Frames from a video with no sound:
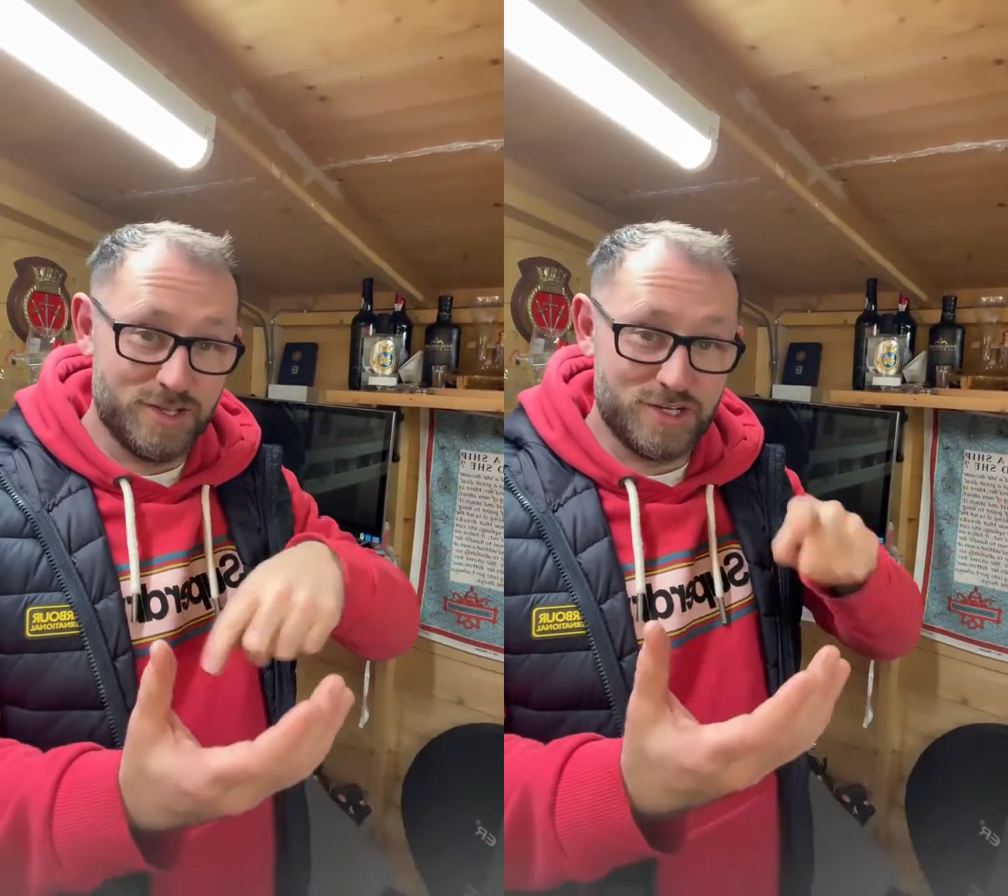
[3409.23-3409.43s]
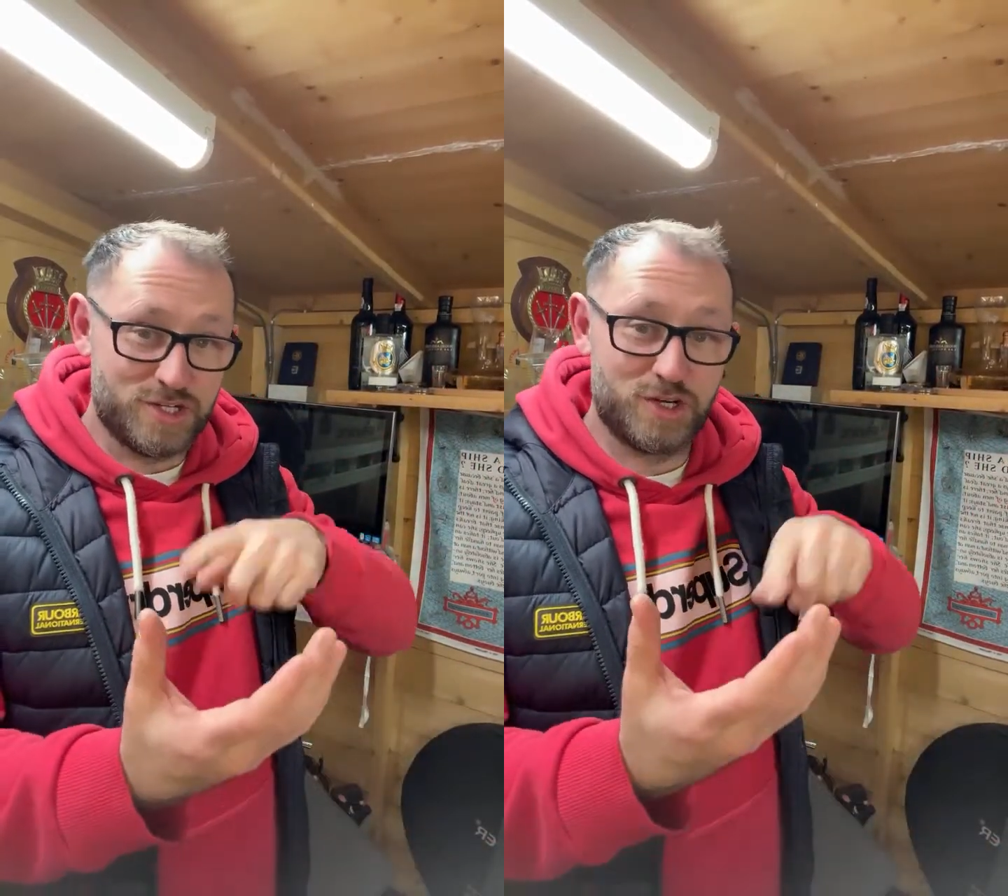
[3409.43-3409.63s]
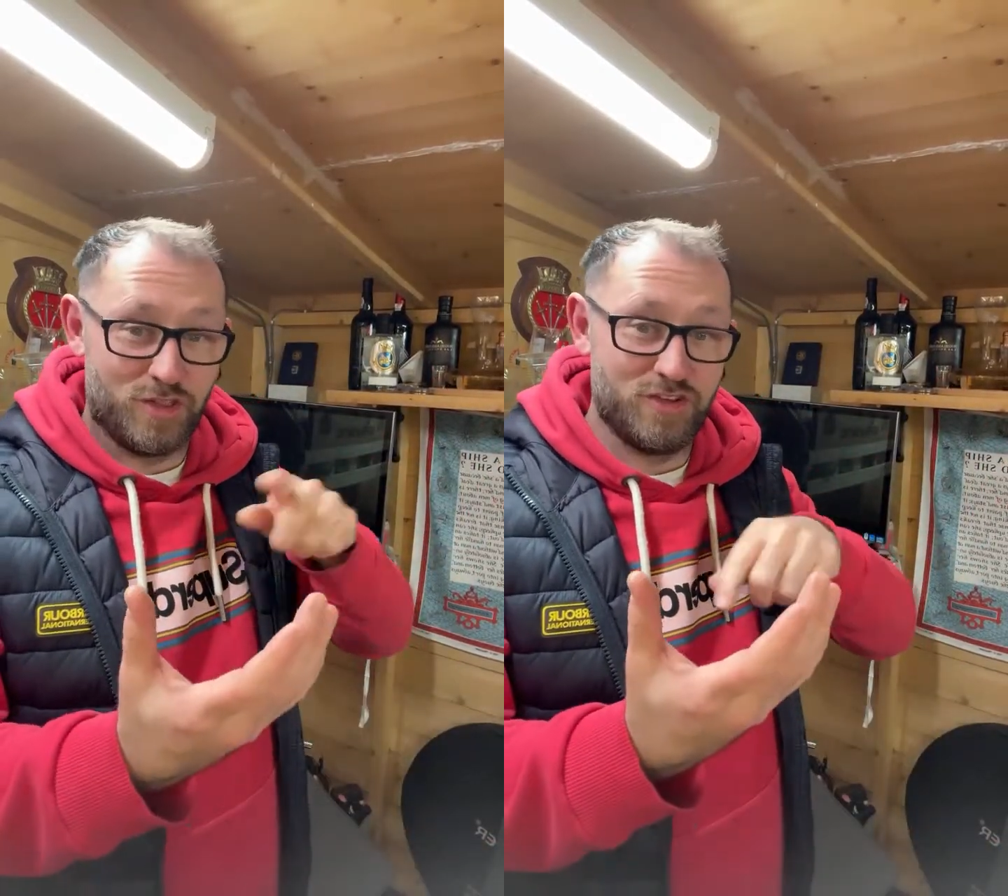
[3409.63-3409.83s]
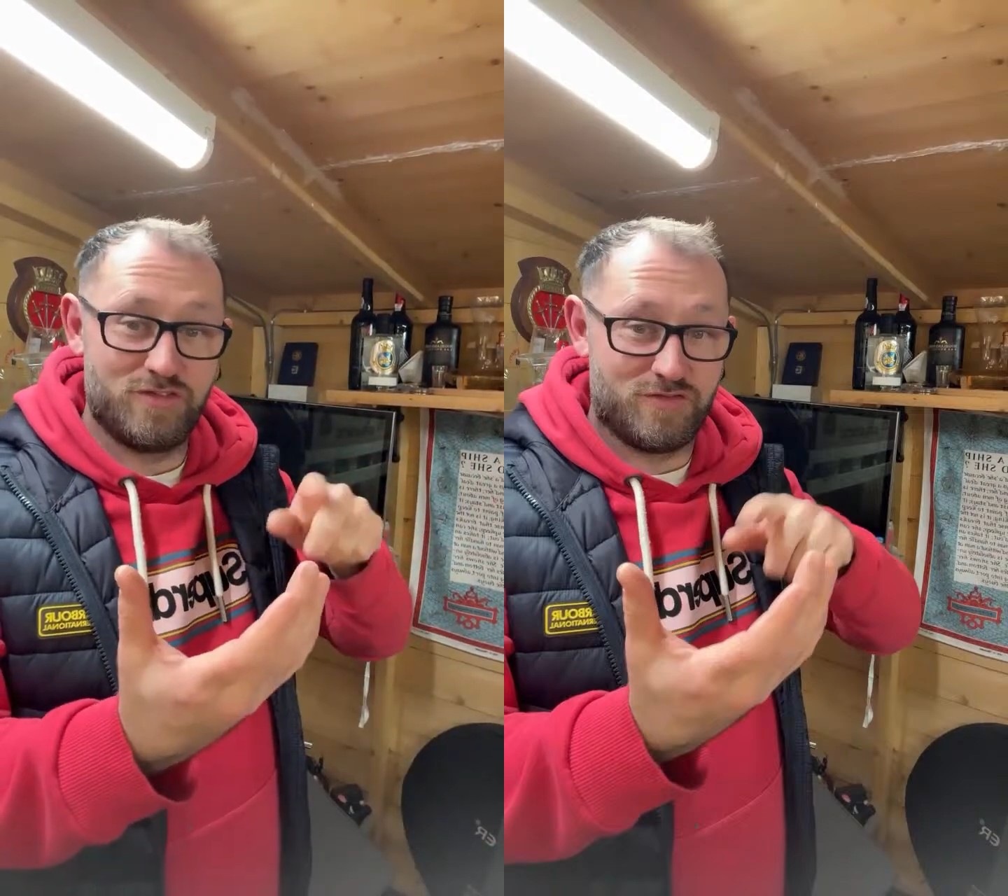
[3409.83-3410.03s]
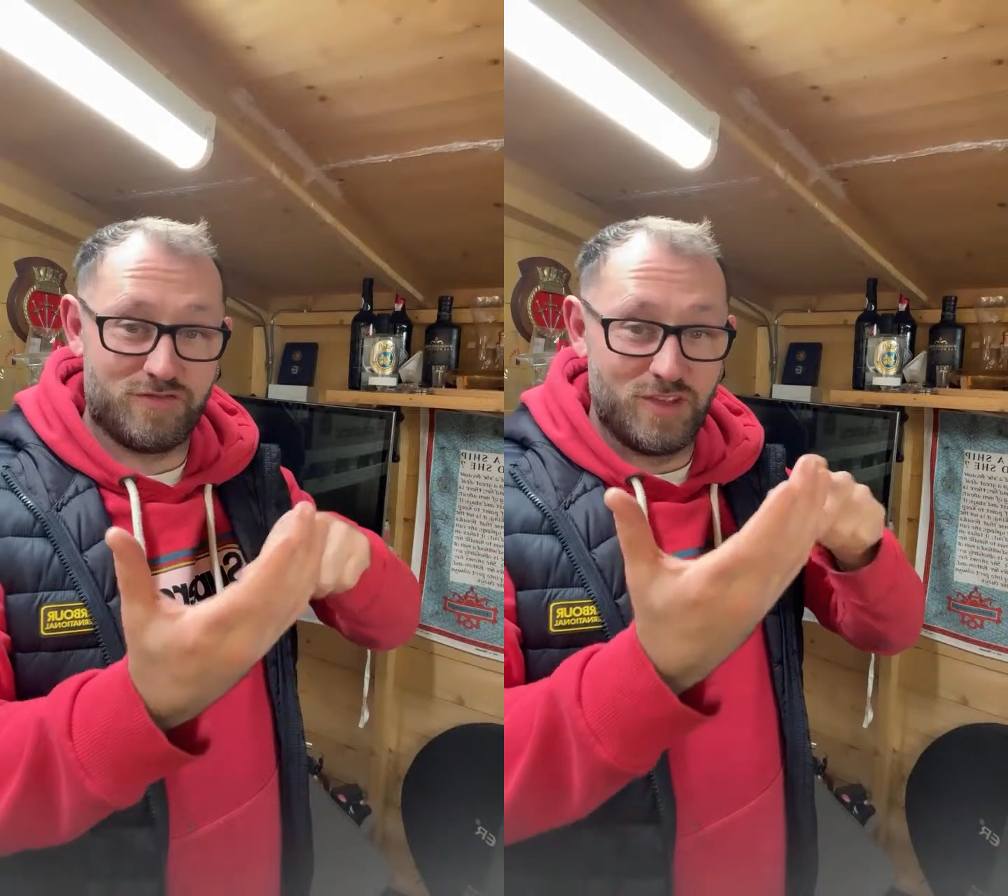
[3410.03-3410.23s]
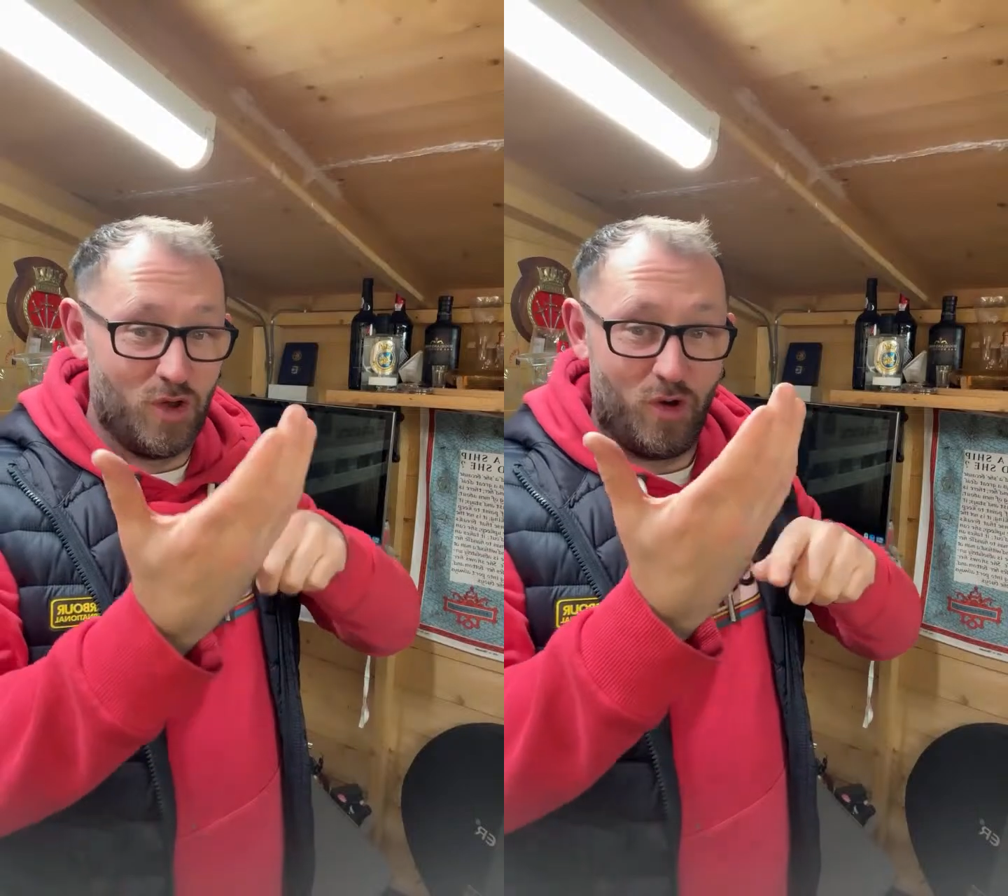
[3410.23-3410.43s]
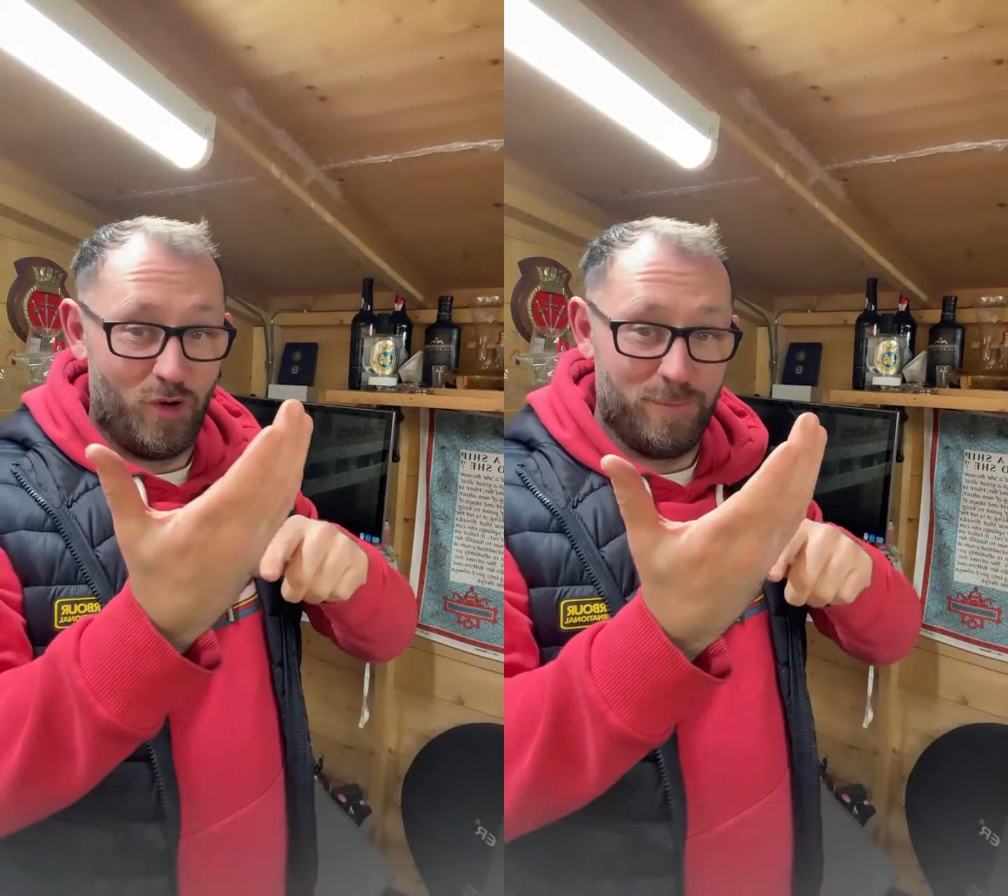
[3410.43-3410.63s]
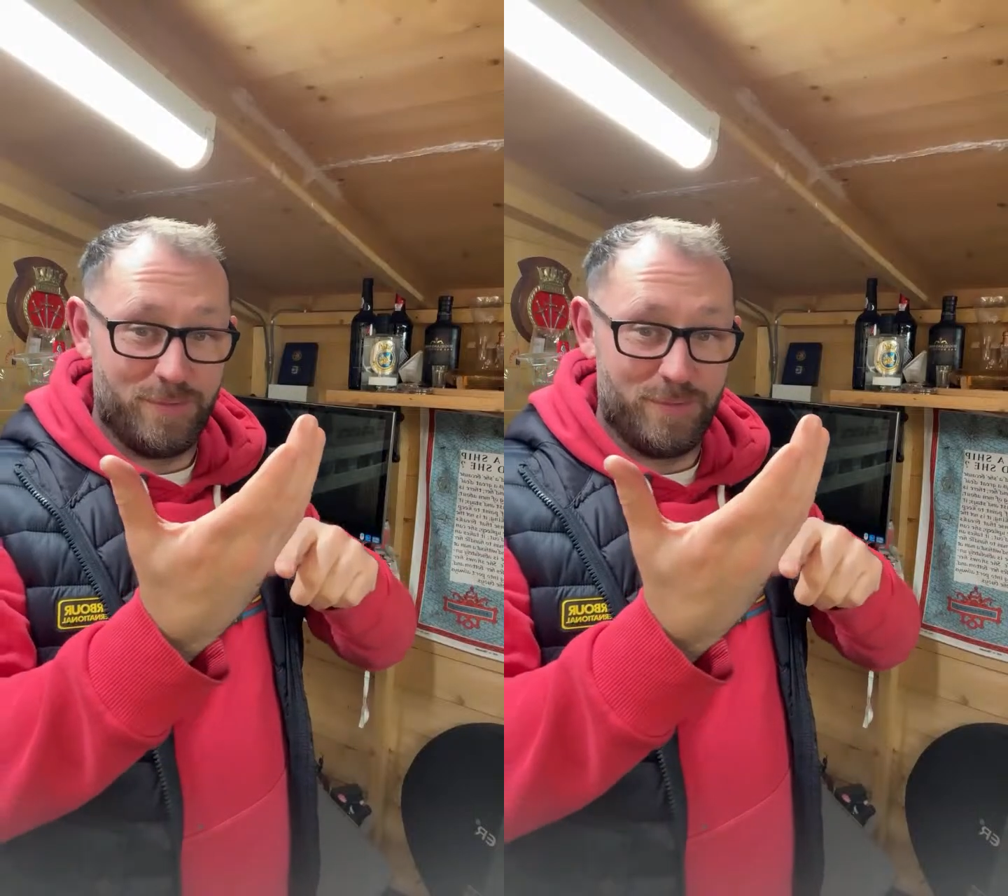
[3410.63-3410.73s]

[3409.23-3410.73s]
Shut it up.